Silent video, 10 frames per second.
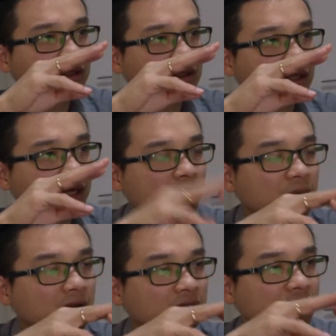
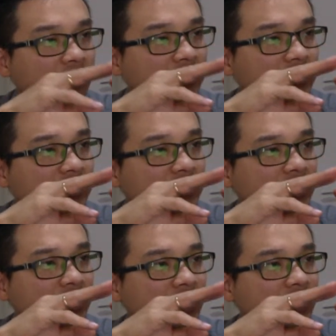acupuncturist,
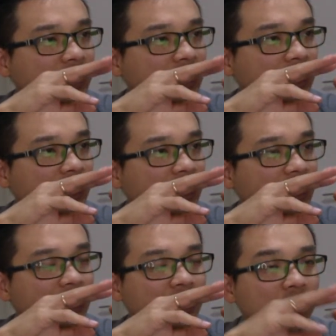
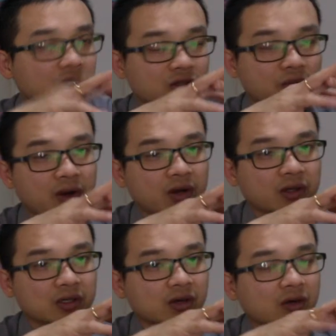osteopath,
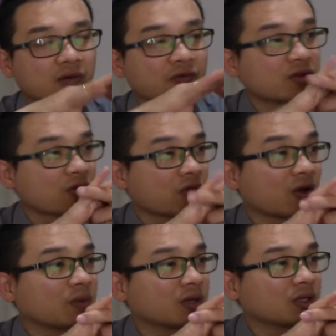or
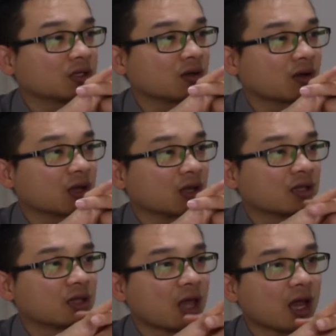physiotherapist. Okay,
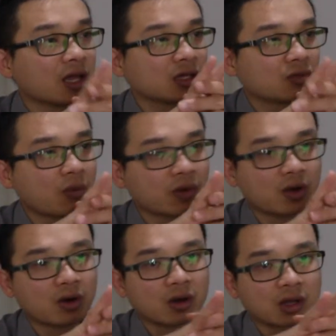that is what we're
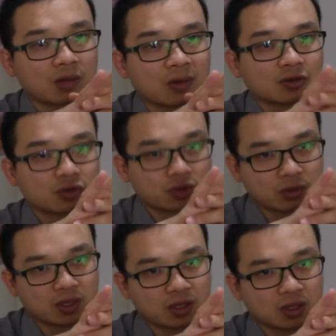calling about
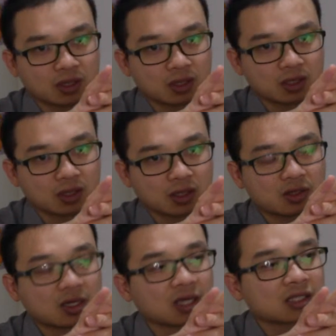treatment.
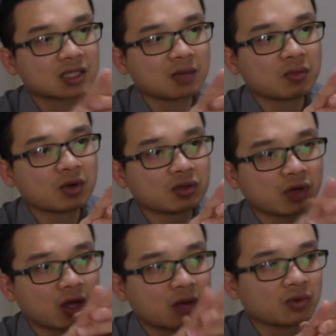You get someone to
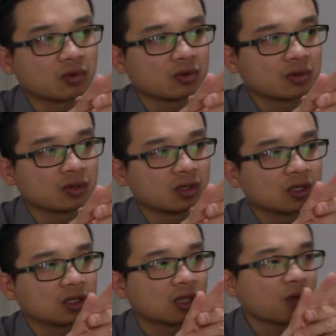help you.
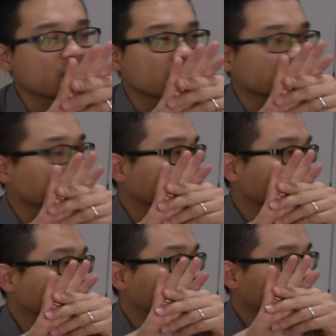Then we're gonna
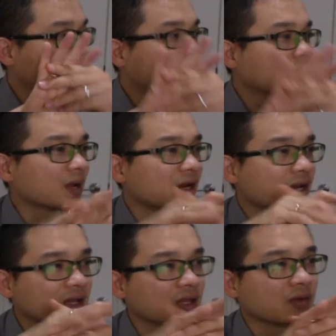talk about
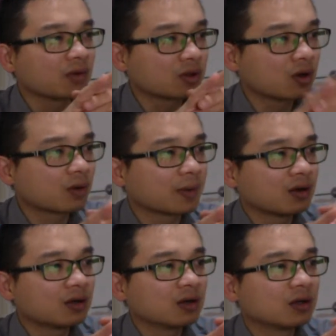another day. We're gonna talk
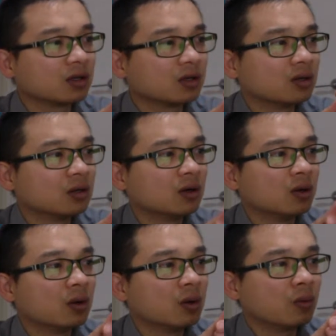about,
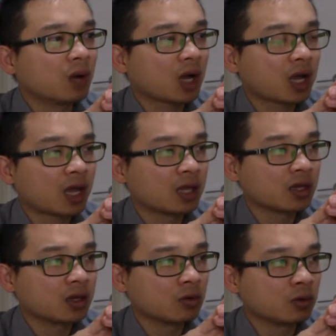what can
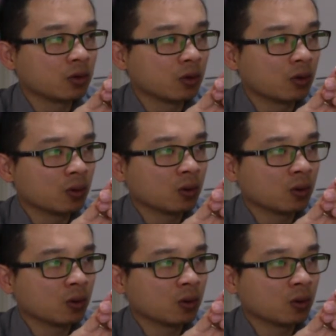you do